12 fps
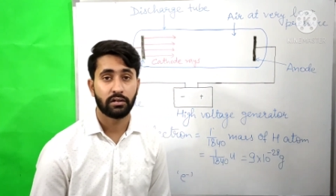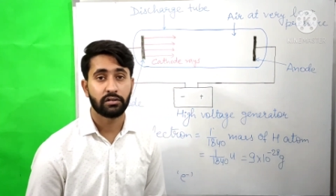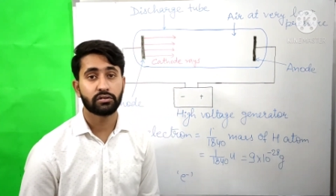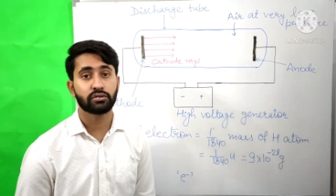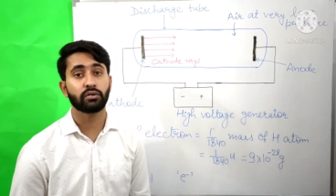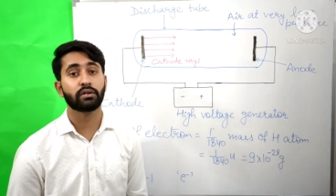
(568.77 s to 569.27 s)

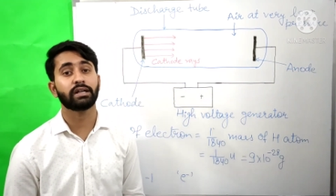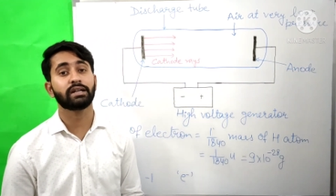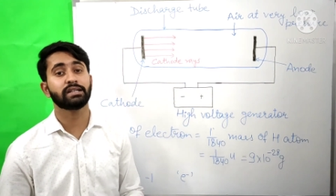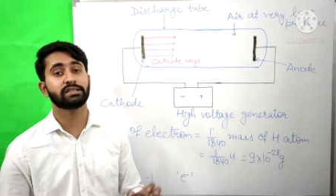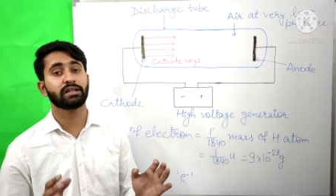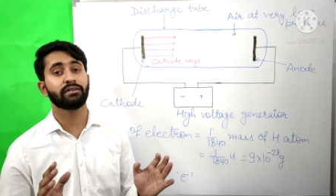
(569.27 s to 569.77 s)
So it
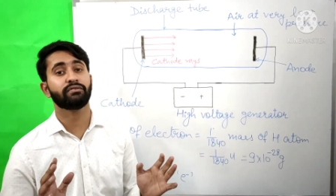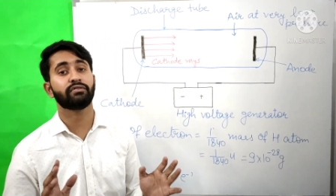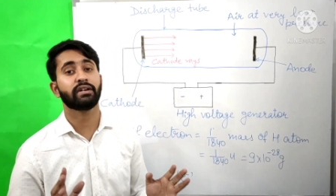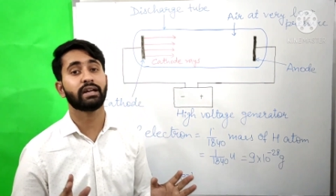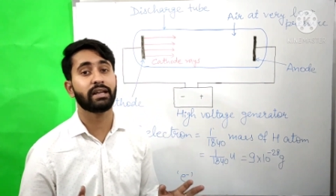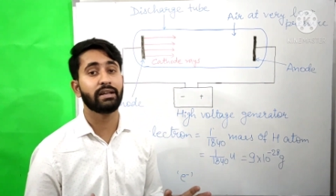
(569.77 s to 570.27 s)
is a
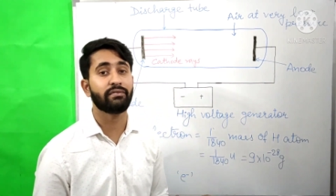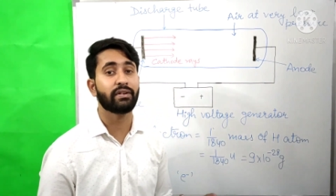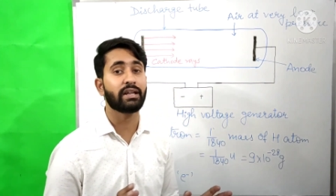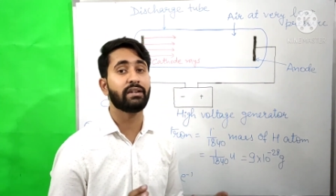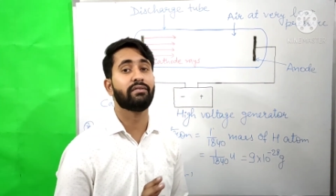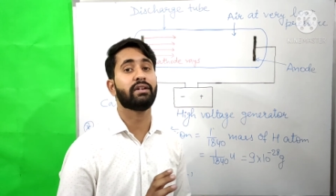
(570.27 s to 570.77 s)

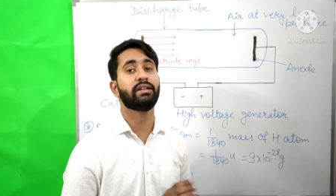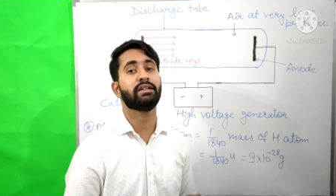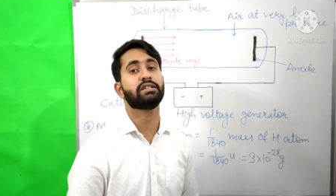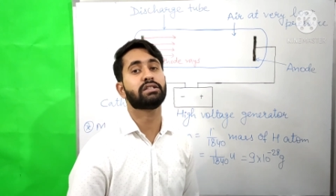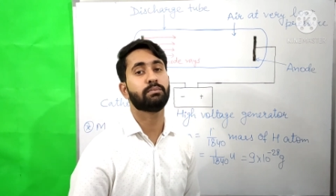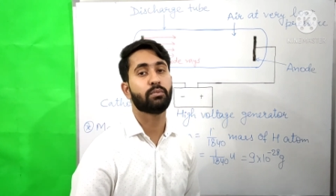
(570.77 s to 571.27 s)

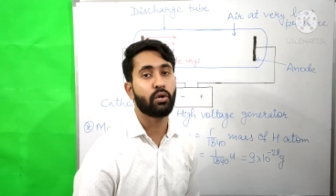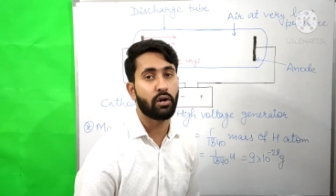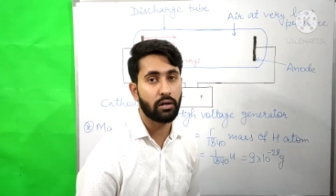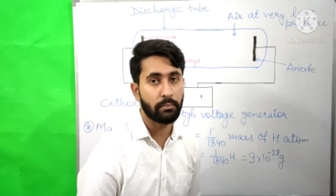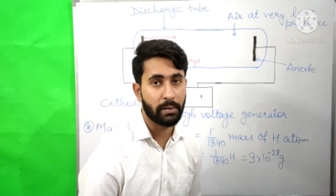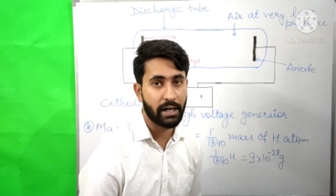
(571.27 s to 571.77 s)
very
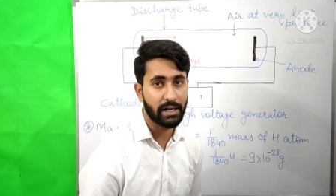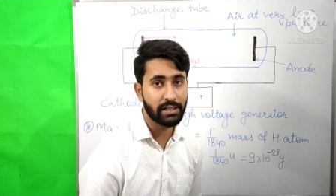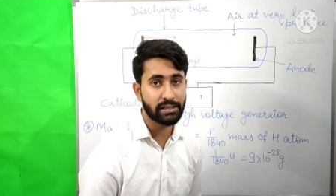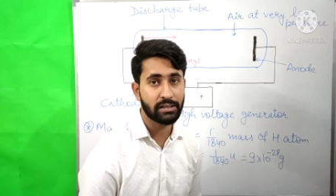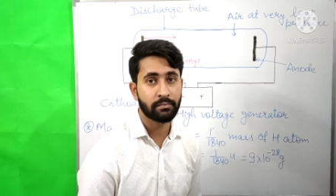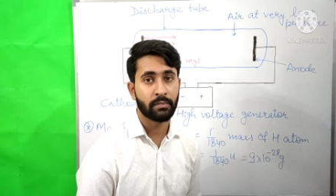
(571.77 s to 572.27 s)
small
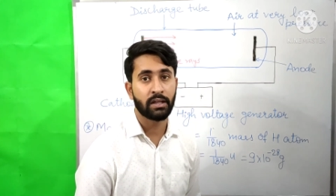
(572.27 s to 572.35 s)
mass.